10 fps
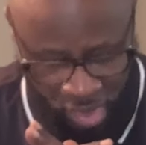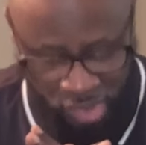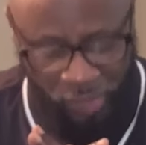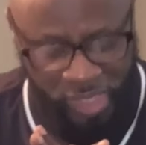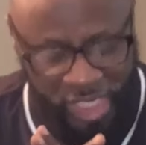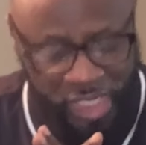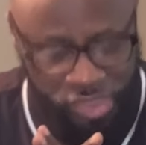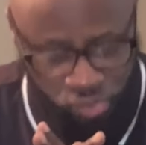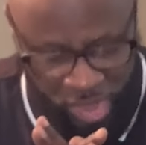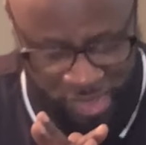Lord, it
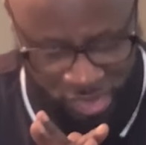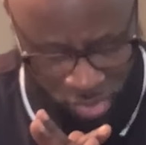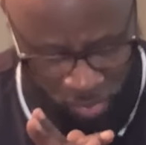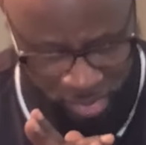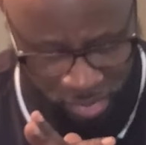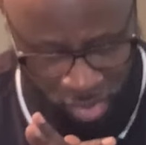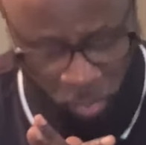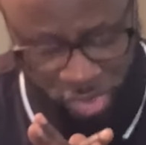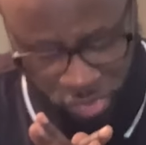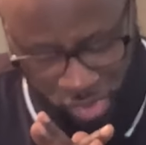is written, Lord.
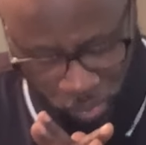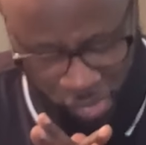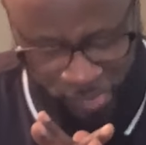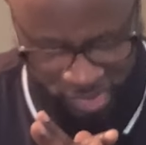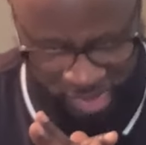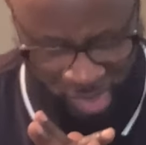What do your words say,